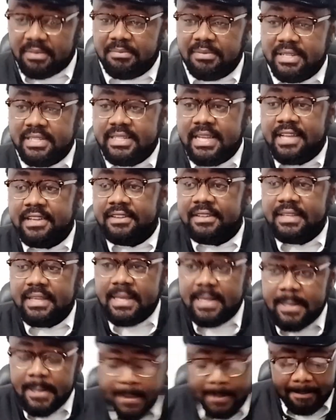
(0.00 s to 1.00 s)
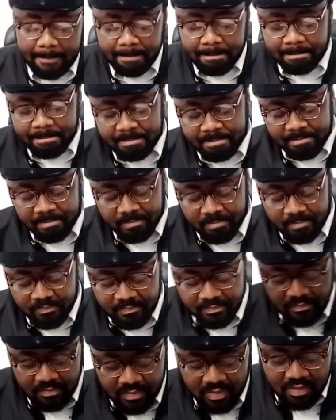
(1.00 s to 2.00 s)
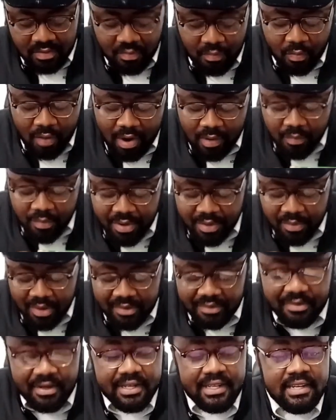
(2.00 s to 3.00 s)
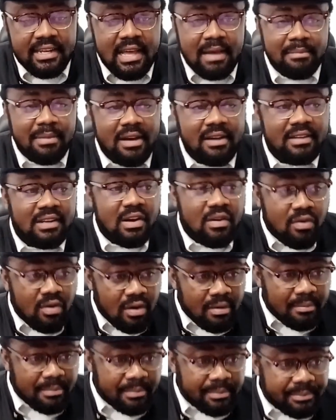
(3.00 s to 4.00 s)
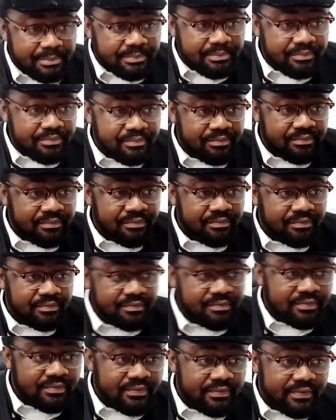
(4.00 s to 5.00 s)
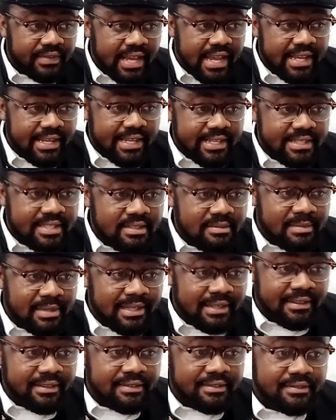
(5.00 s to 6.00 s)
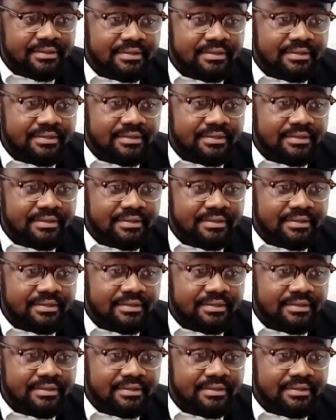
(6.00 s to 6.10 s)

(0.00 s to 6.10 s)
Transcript: Please, are you here? When we were reading about the ROM, are you getting me?